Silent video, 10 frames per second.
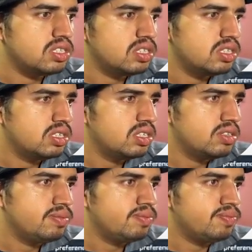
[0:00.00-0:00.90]

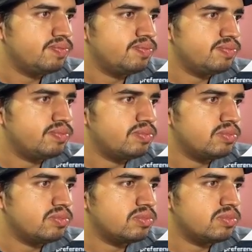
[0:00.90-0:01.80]

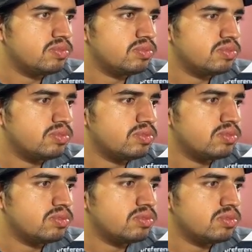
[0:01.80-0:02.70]

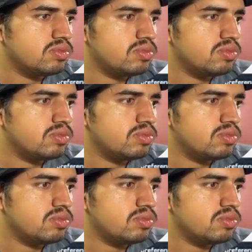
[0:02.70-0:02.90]
No one is speaking in this clip.